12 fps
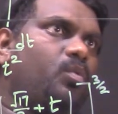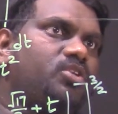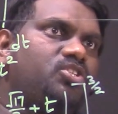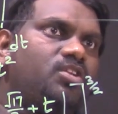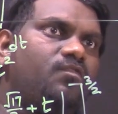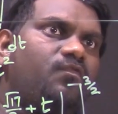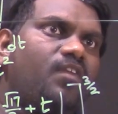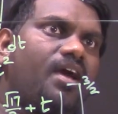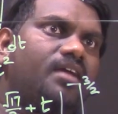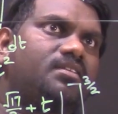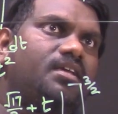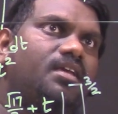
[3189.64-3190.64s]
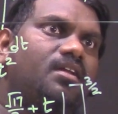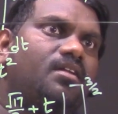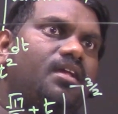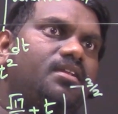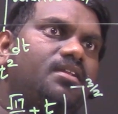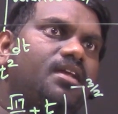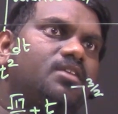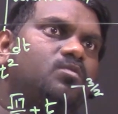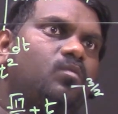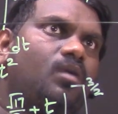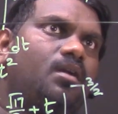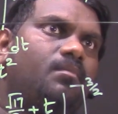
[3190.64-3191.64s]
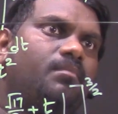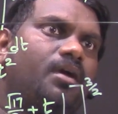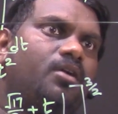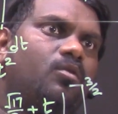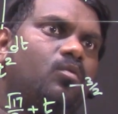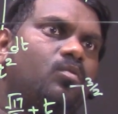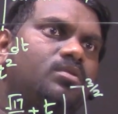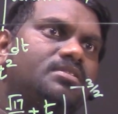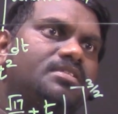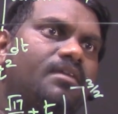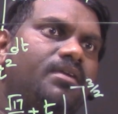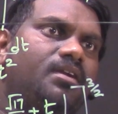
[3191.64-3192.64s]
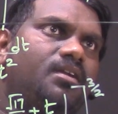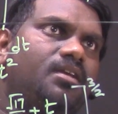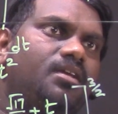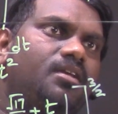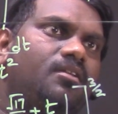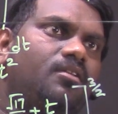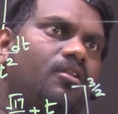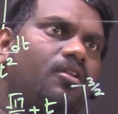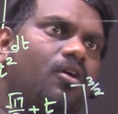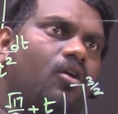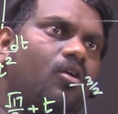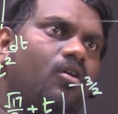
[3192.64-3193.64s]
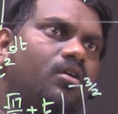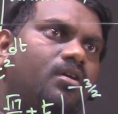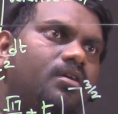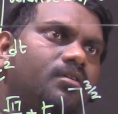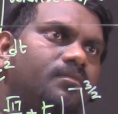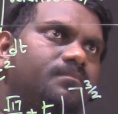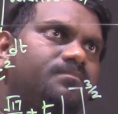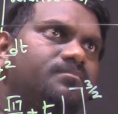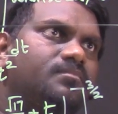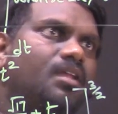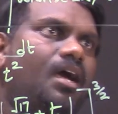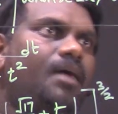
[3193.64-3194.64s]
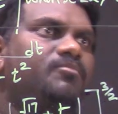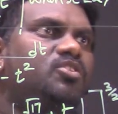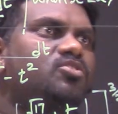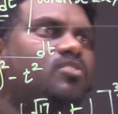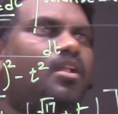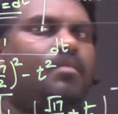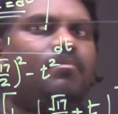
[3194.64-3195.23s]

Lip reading: which in fact I can write it as 1 by root 17 log, I'm just